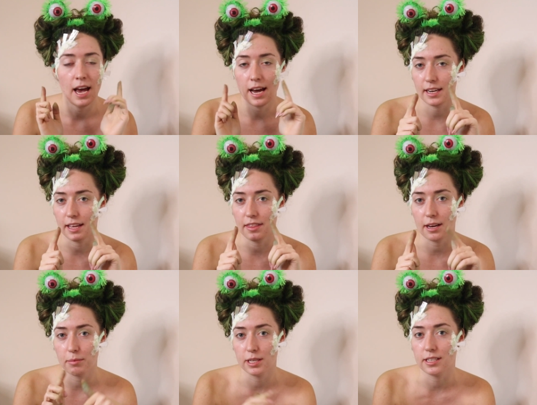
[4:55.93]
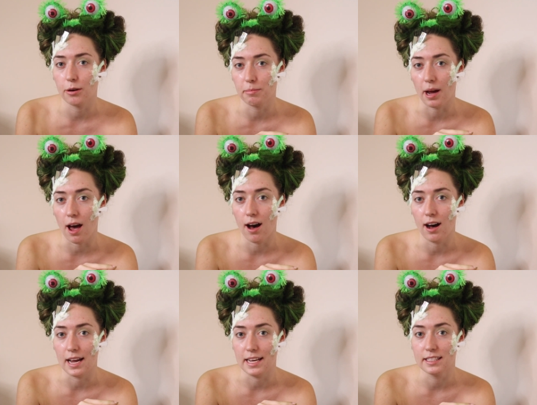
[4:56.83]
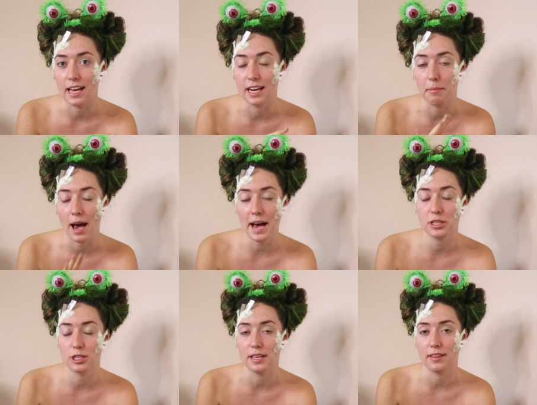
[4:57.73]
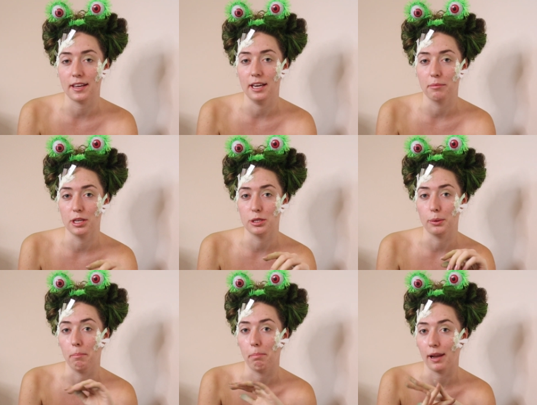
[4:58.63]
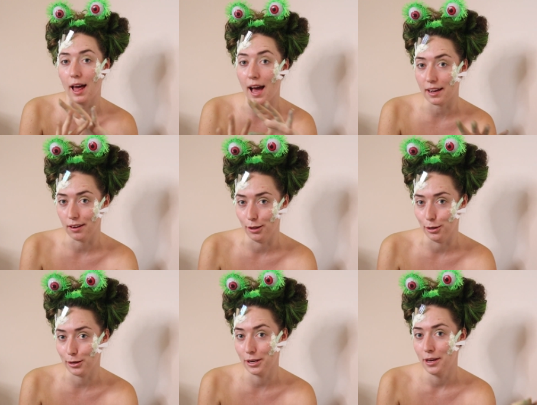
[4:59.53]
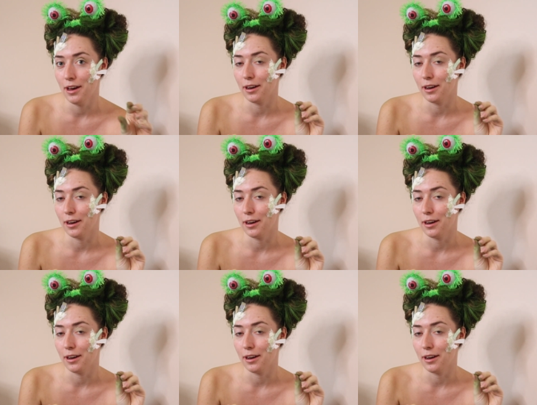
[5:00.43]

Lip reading: and then I think I'm going to start with my eyes, and I'm actually thinking I'm going to do a black look,